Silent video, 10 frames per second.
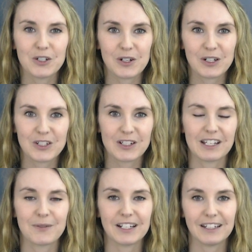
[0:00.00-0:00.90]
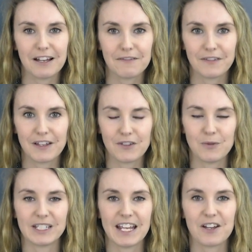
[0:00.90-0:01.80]
conclusions that I would love if you
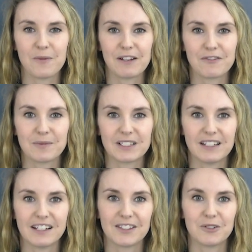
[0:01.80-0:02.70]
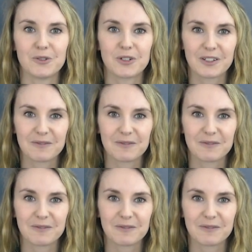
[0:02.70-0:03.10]
would take away from today's talk.